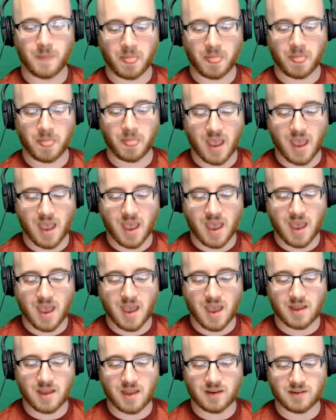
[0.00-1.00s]

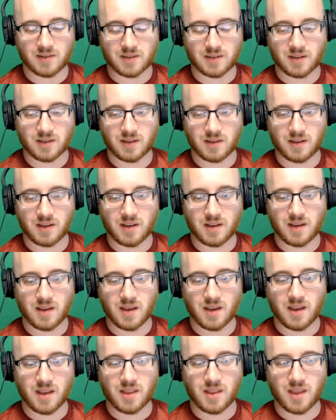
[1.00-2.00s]
And
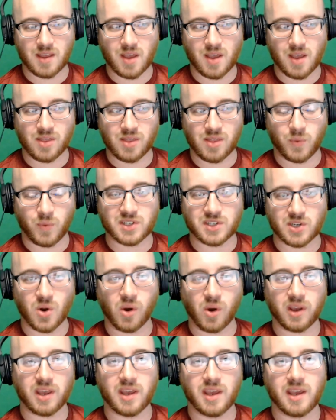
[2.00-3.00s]
what's
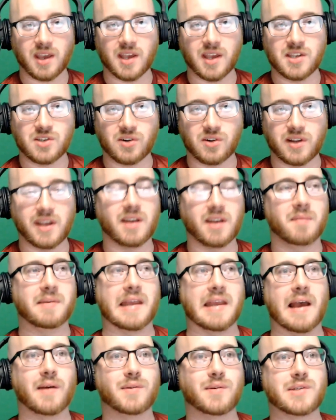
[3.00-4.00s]
annoying is you'll get him
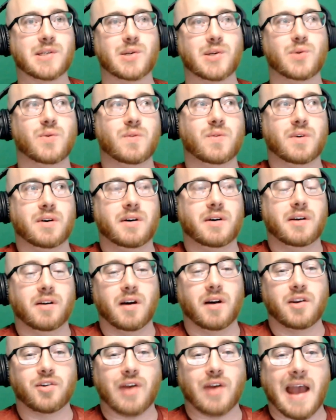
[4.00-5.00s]
down to a little under
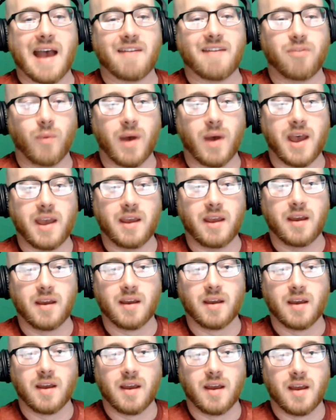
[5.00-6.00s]
halfway,
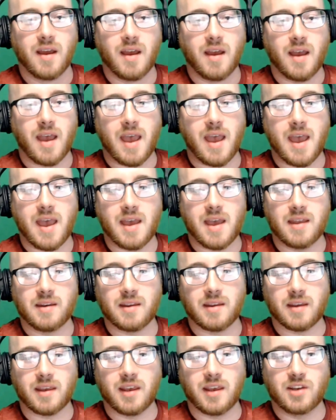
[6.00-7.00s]
and
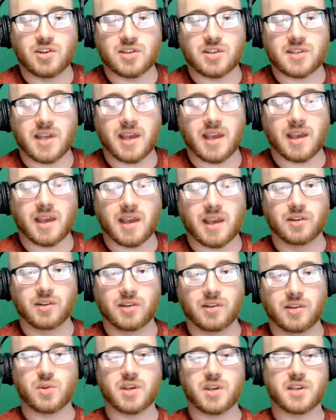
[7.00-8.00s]
he just like he'll do
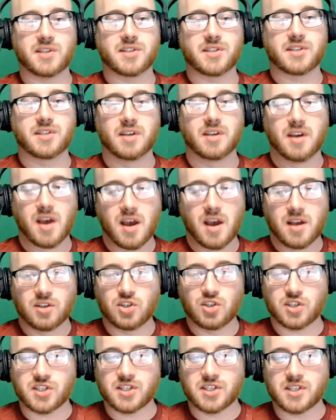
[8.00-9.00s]
this
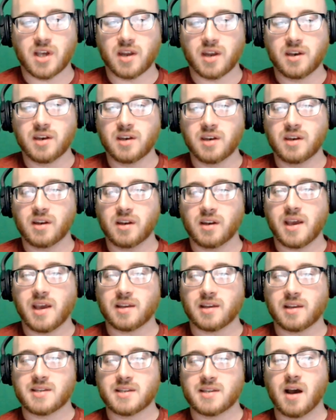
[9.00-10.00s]
just sudden like
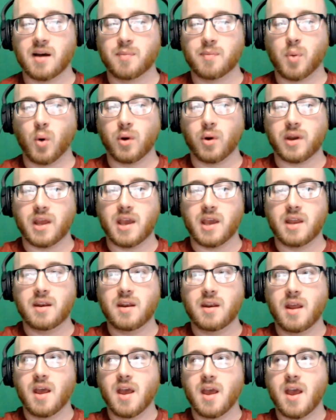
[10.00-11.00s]
teleport in
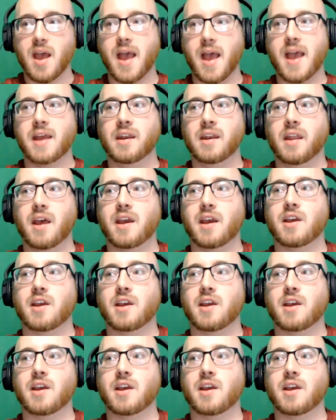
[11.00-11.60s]
and like